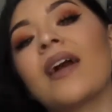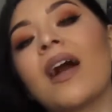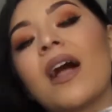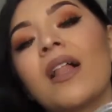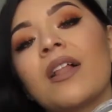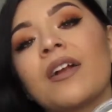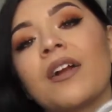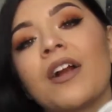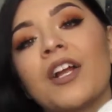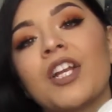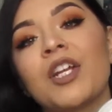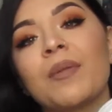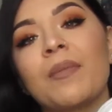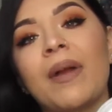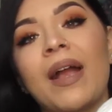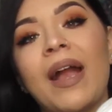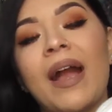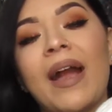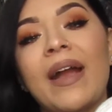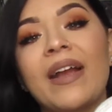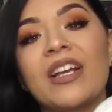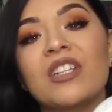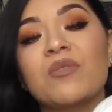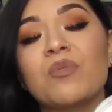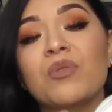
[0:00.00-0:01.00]
color under
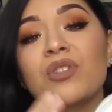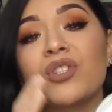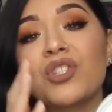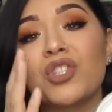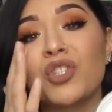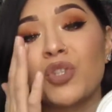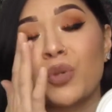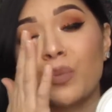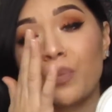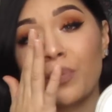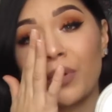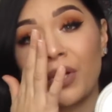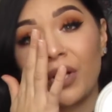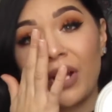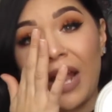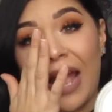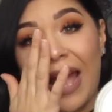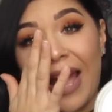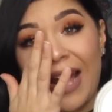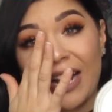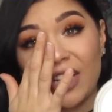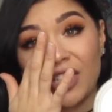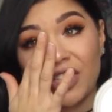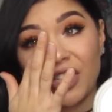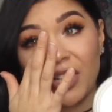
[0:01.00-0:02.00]
my eyes was super
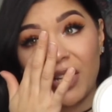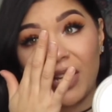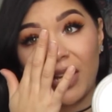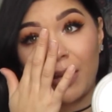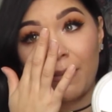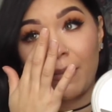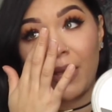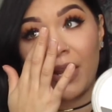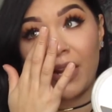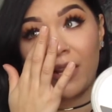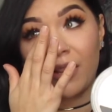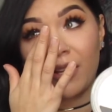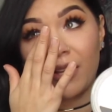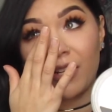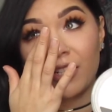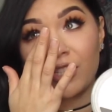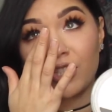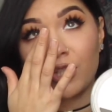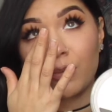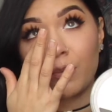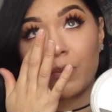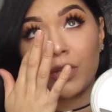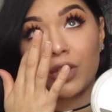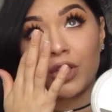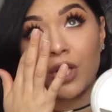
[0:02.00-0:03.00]
ashy. It made it look
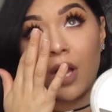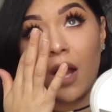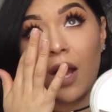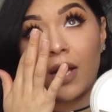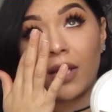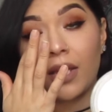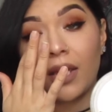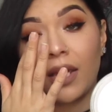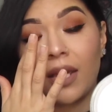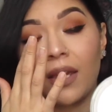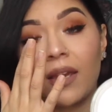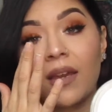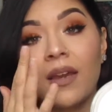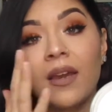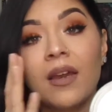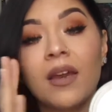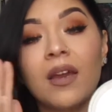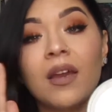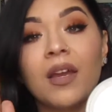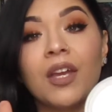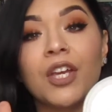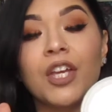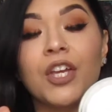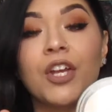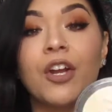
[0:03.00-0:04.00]
super chalky.
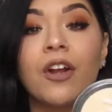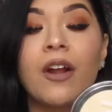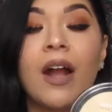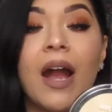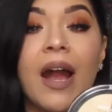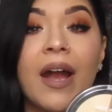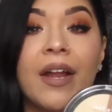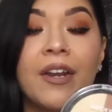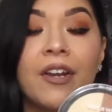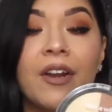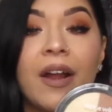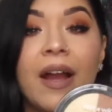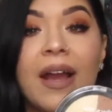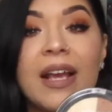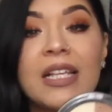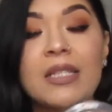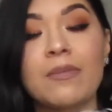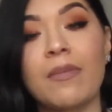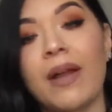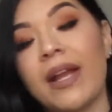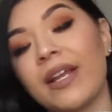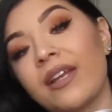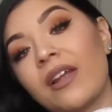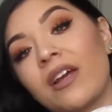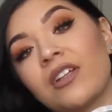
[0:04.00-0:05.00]
Your under eyes
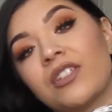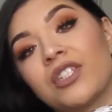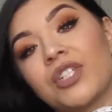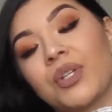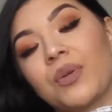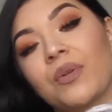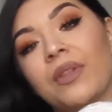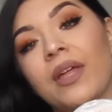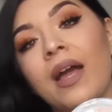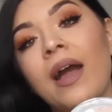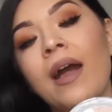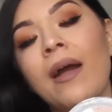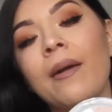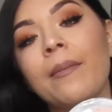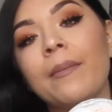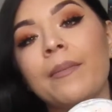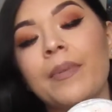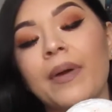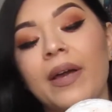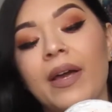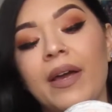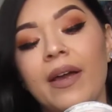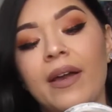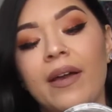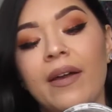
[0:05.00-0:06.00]
might not do that,
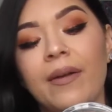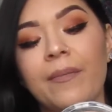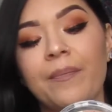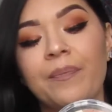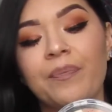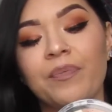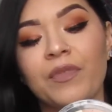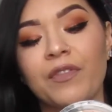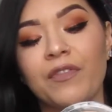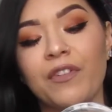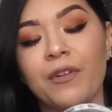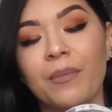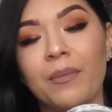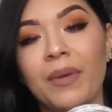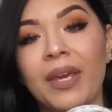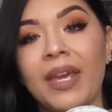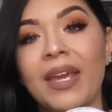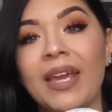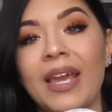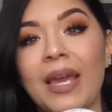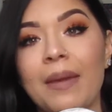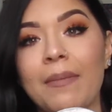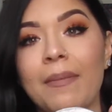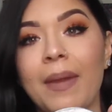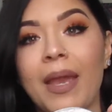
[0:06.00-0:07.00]
but for
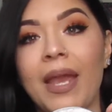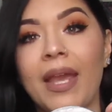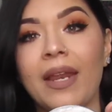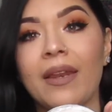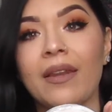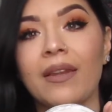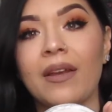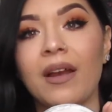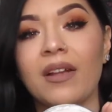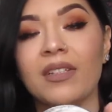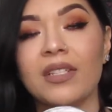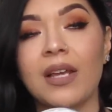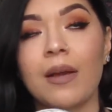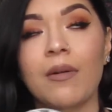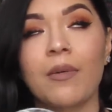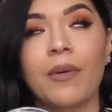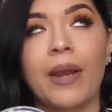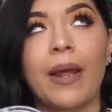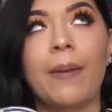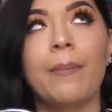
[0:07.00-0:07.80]
me, it made, on top, when